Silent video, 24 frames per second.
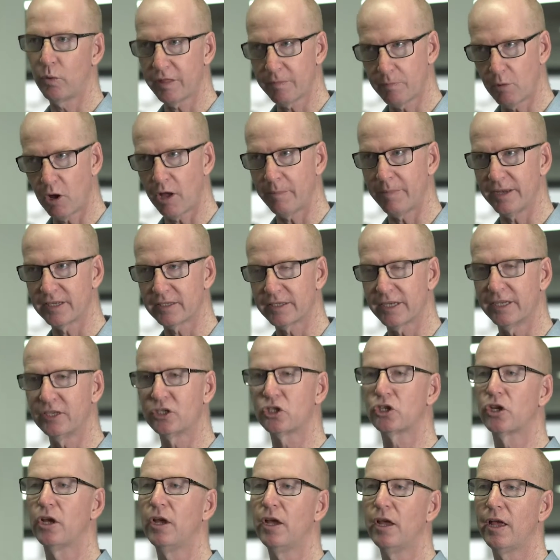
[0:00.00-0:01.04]
with my
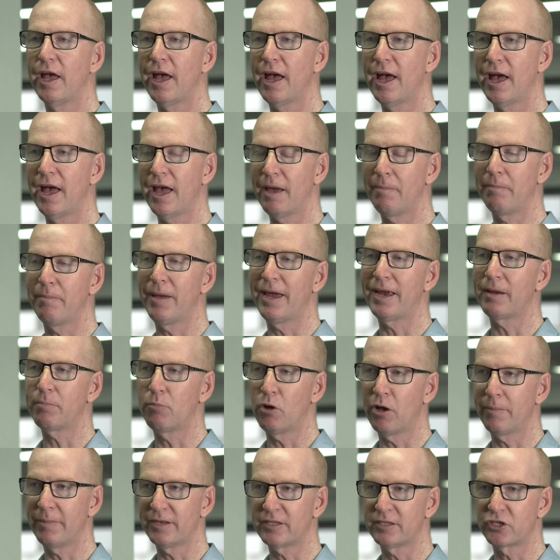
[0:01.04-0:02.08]
message and make
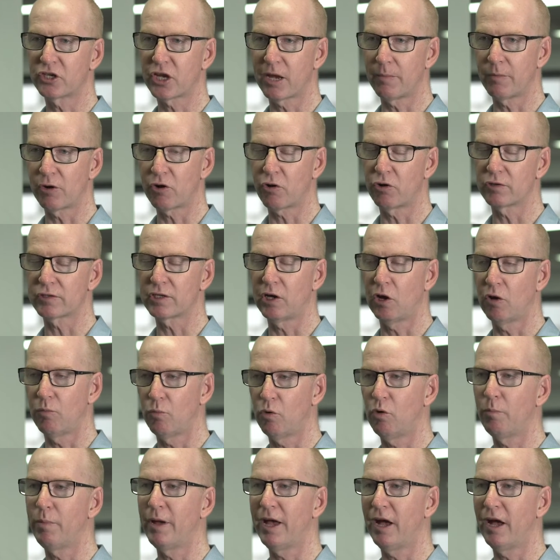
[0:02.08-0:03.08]
my message come across a lot more